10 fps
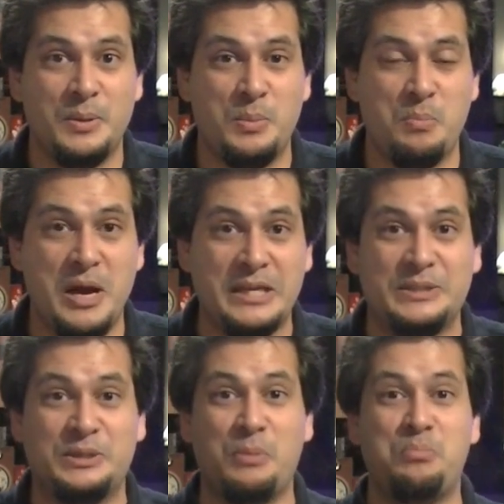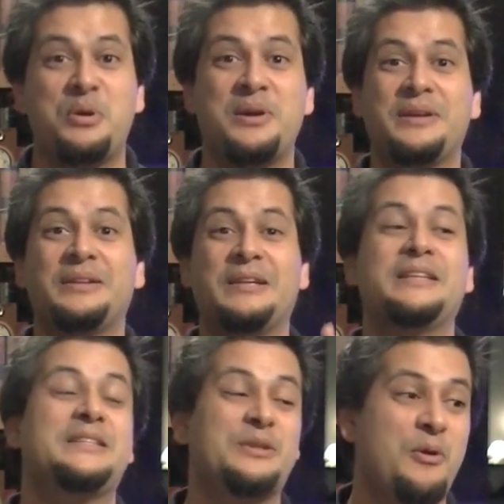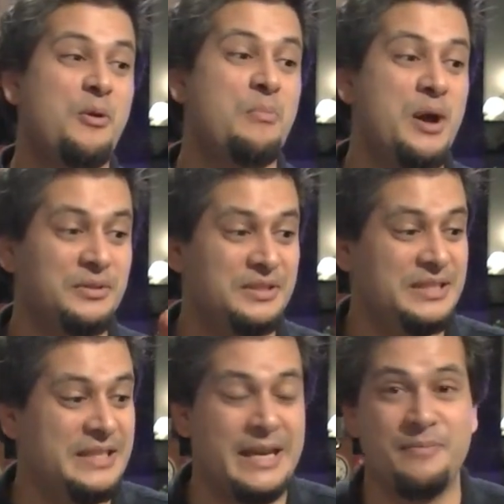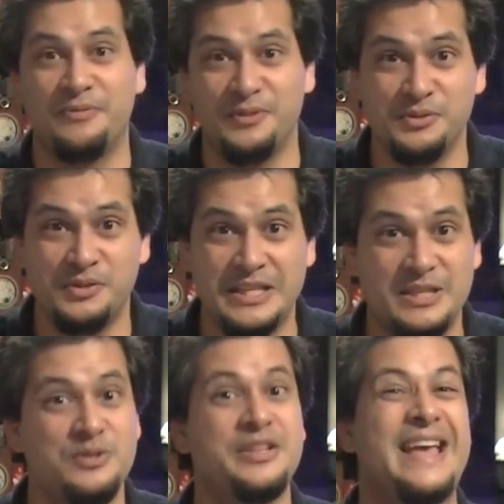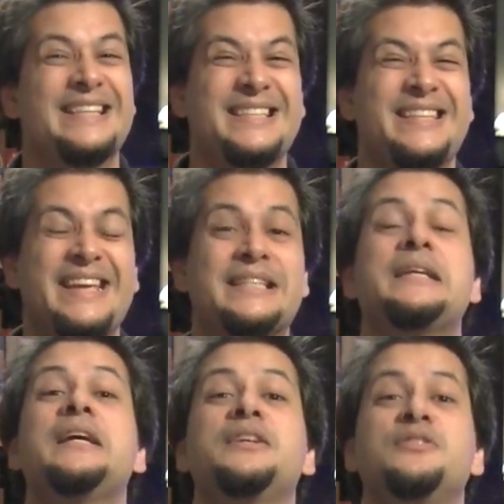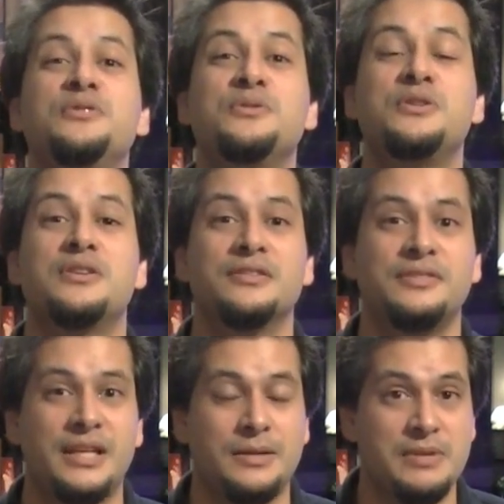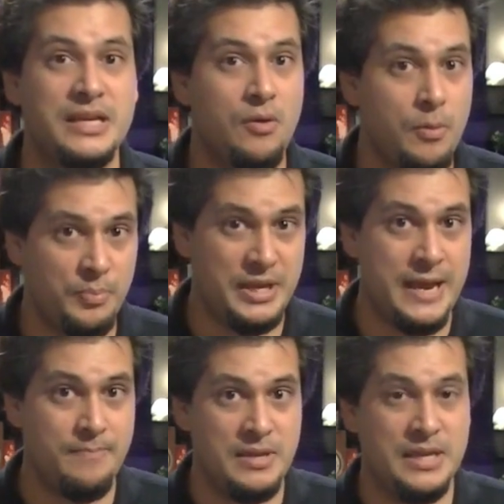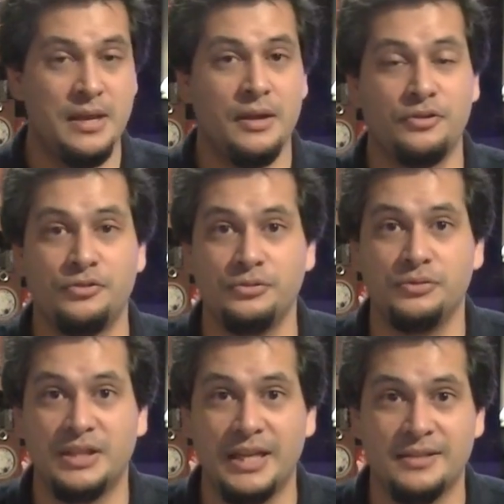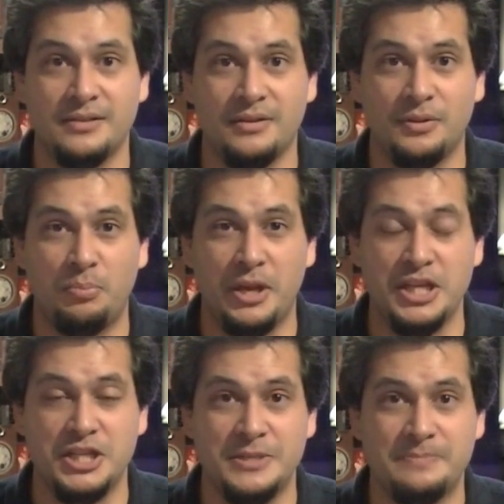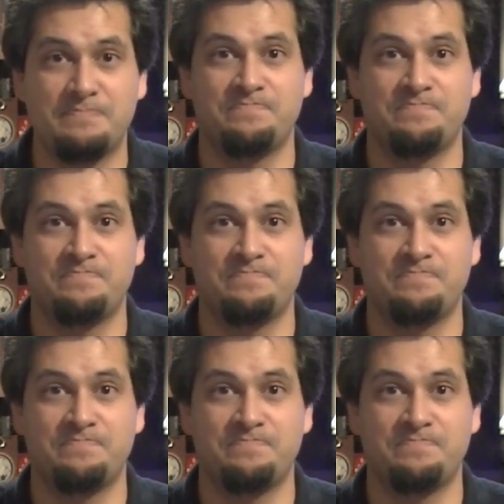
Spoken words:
my top list or about the game of Lunatics, don't hesitate to contact me or PM me through the Kickstarter page.